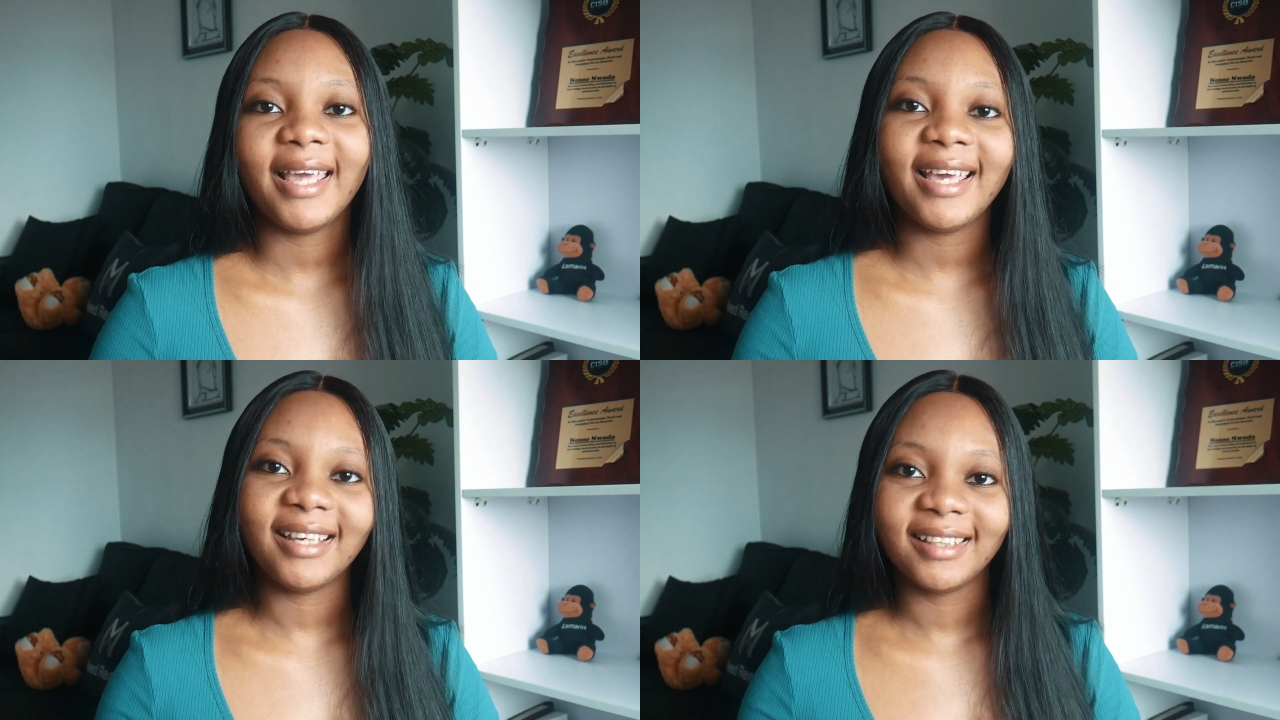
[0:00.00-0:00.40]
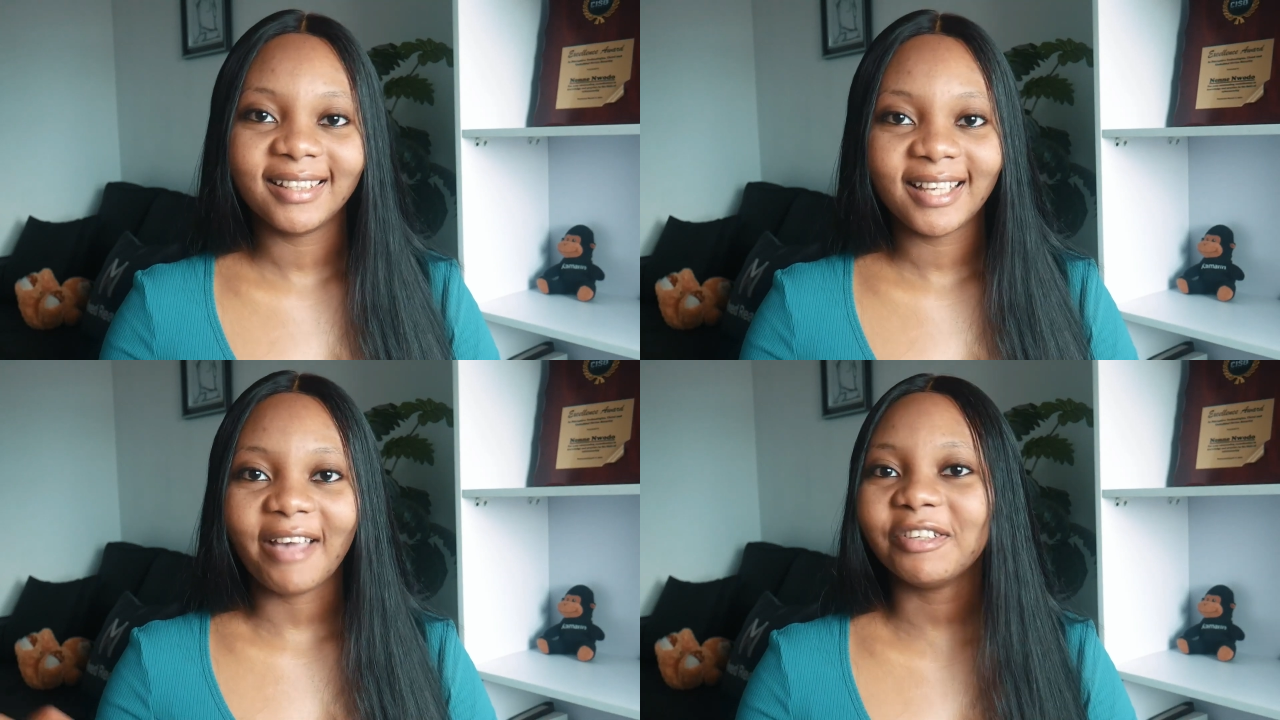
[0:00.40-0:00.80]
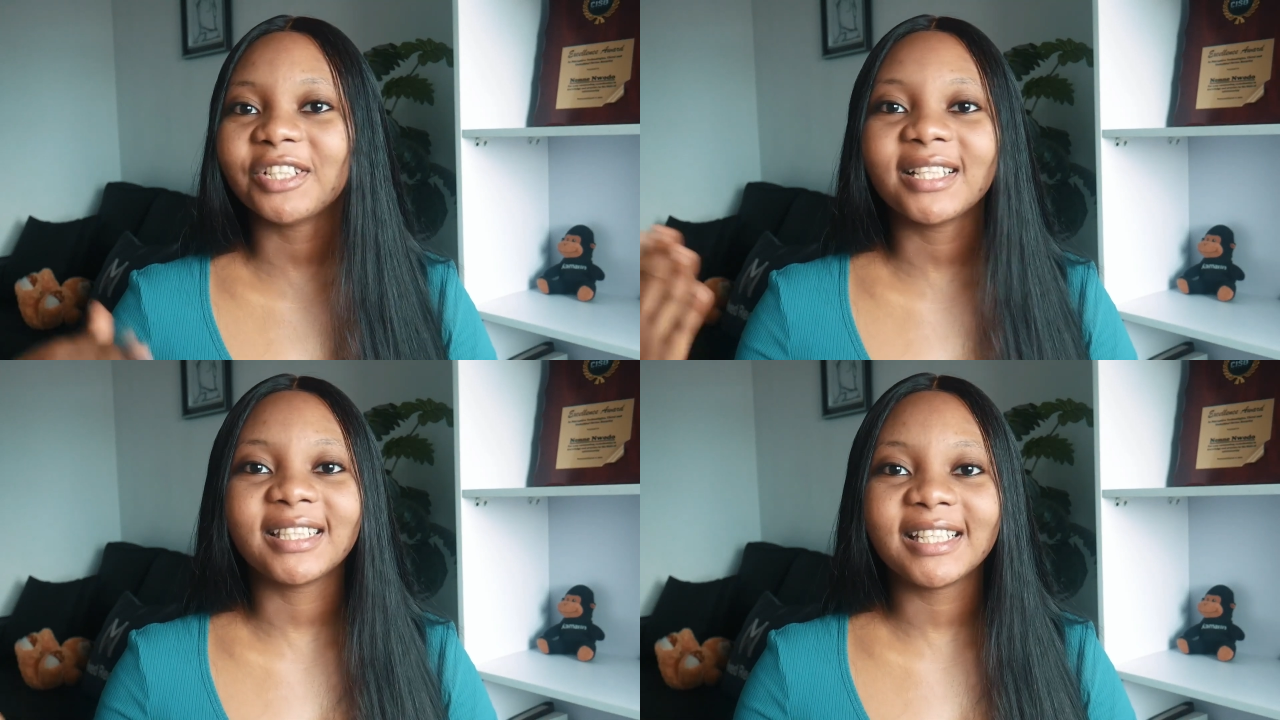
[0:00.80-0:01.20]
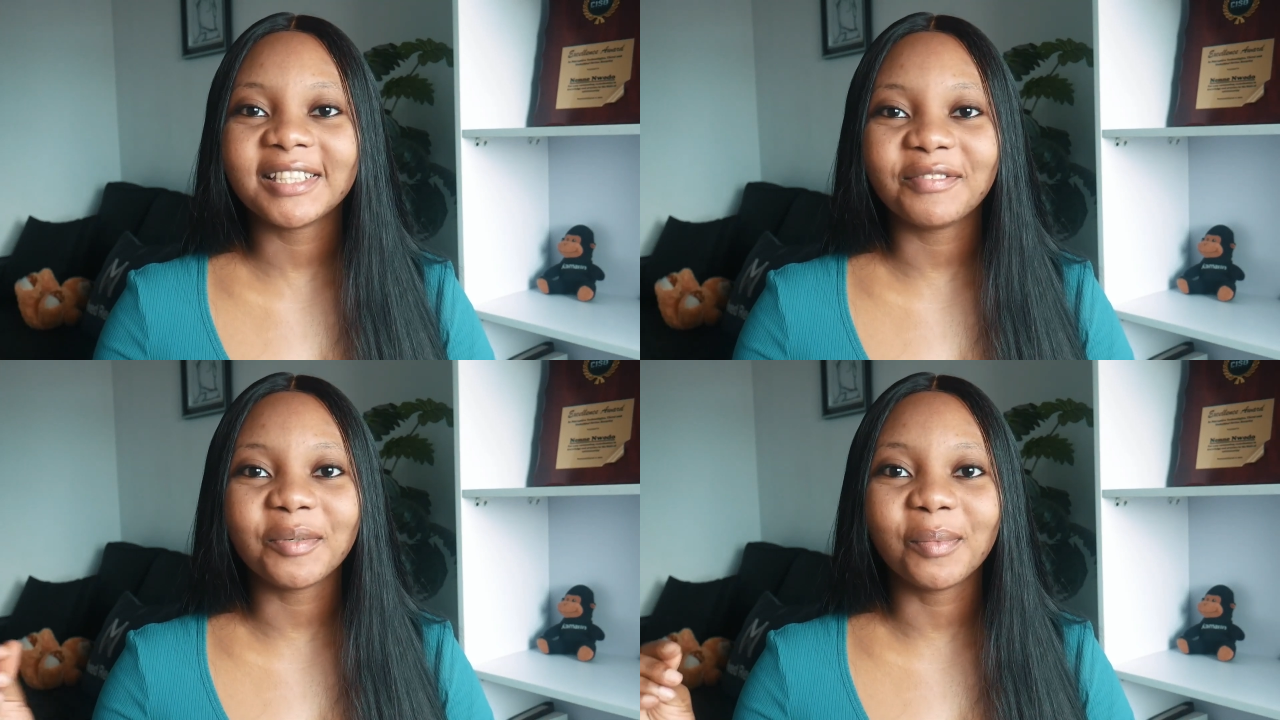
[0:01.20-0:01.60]
Hey, have you tried to
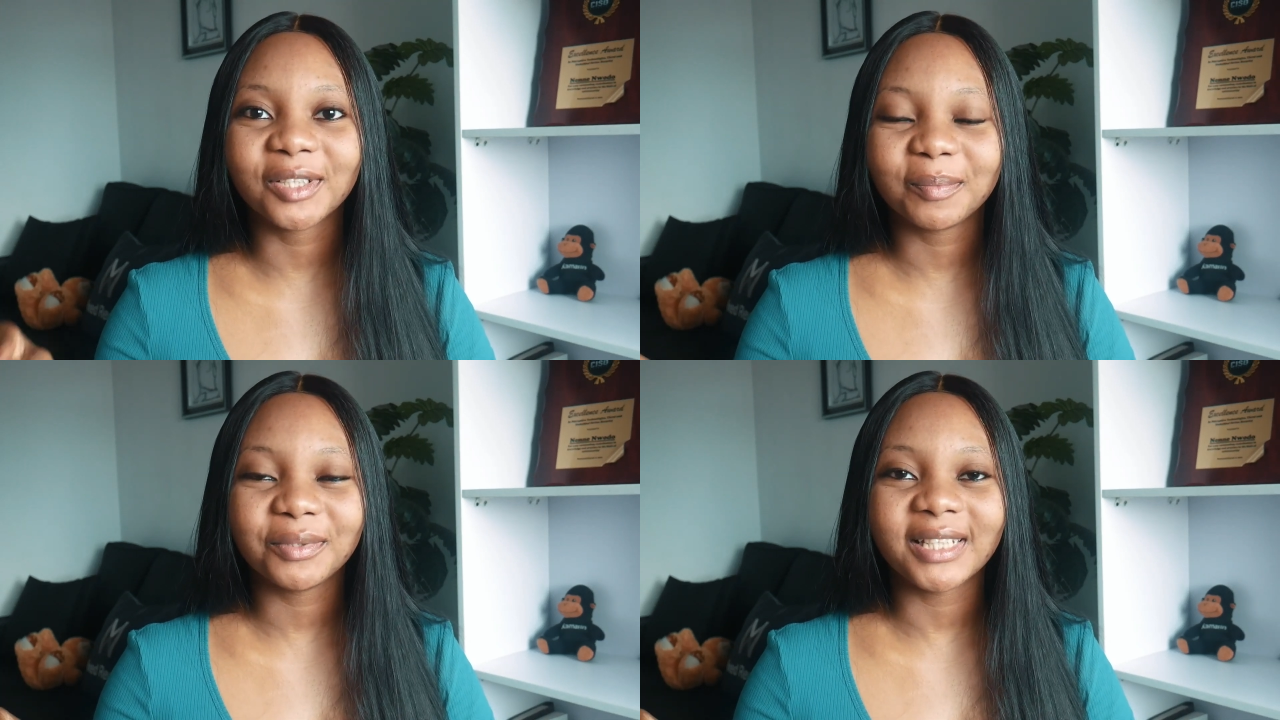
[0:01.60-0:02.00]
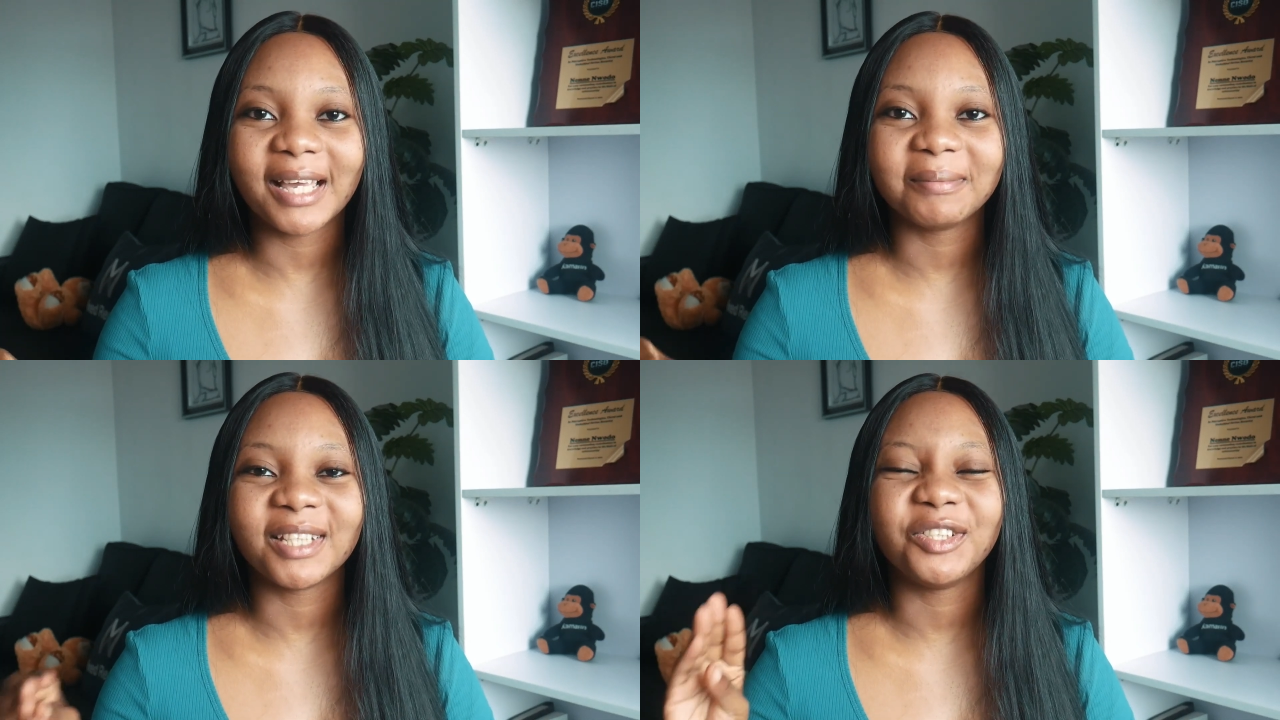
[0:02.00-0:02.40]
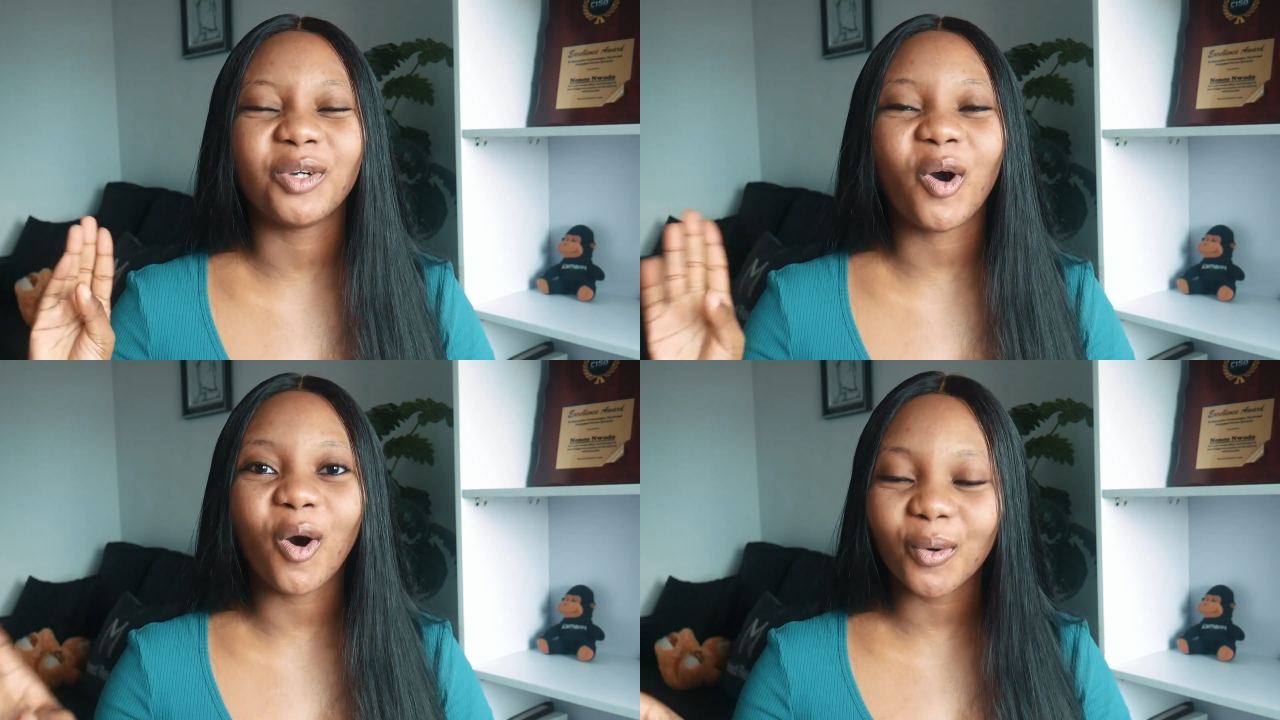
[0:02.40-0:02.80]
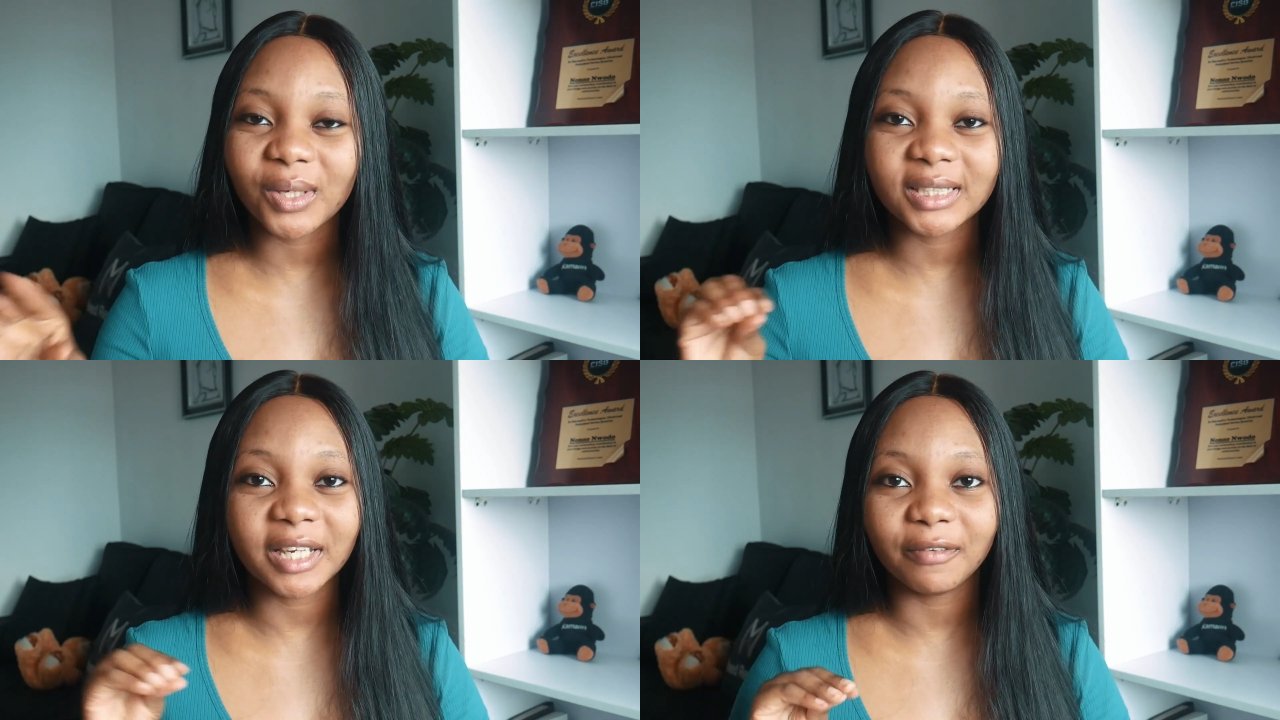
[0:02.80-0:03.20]
interview multiple times and you
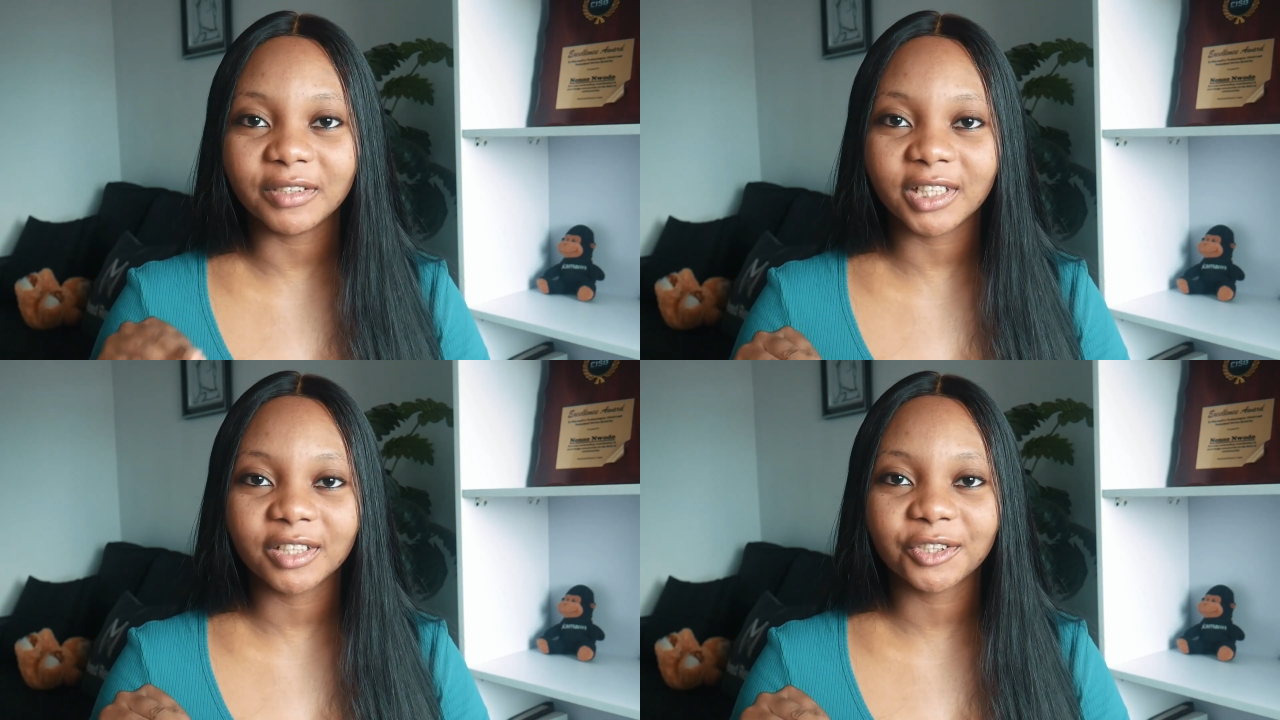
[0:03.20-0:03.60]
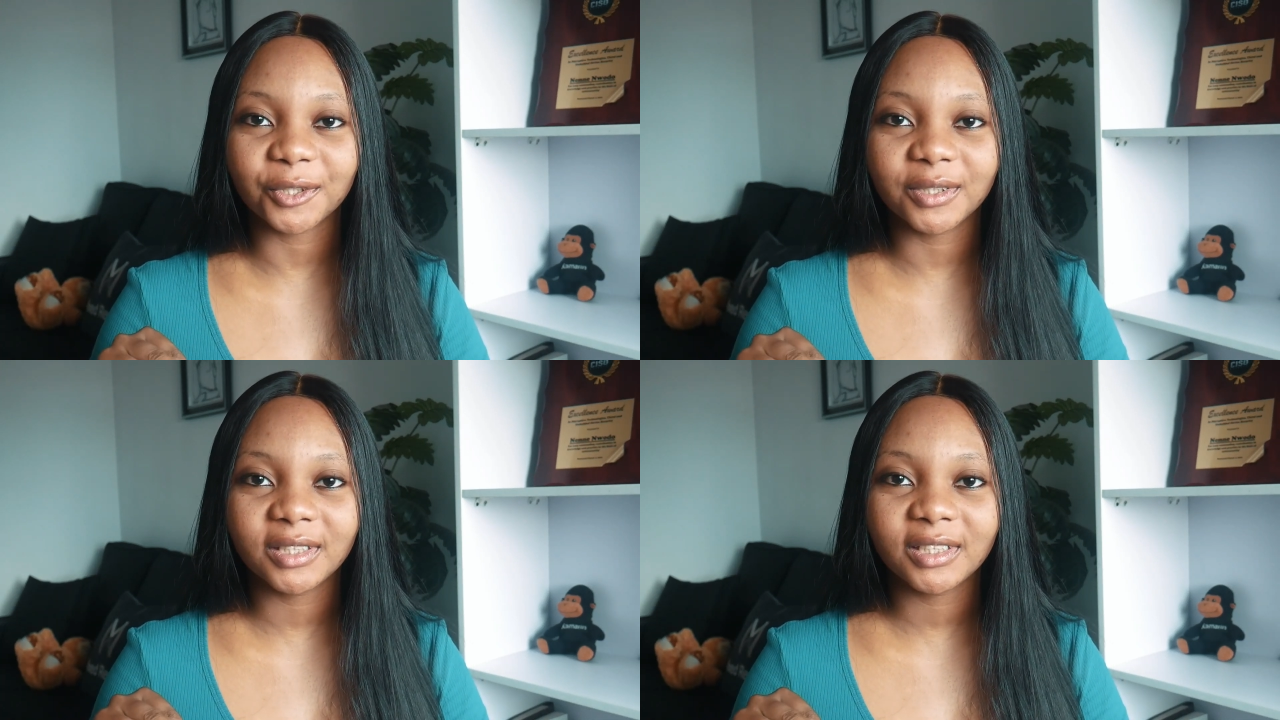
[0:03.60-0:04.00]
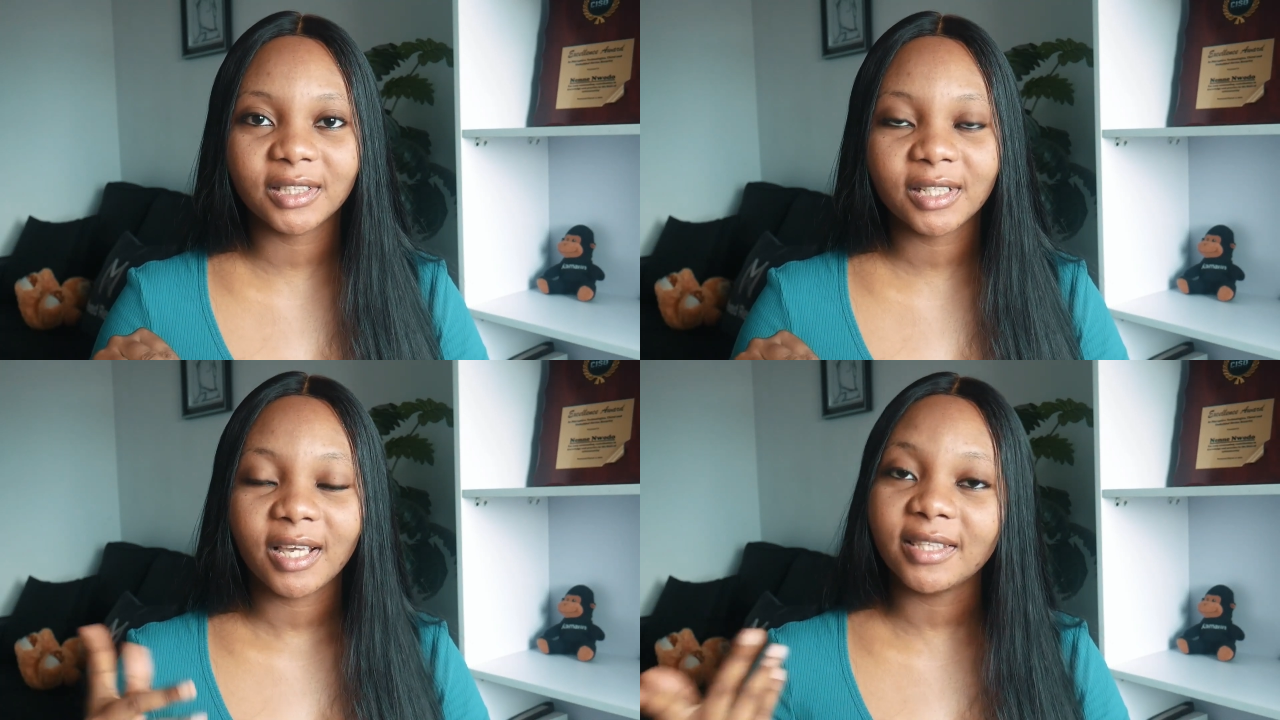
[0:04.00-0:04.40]
always get rejections?